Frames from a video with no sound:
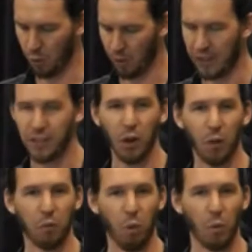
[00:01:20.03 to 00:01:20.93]
We need to
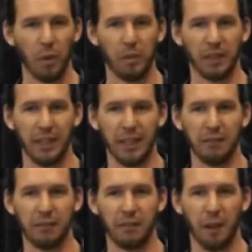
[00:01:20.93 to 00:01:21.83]
know if what we believe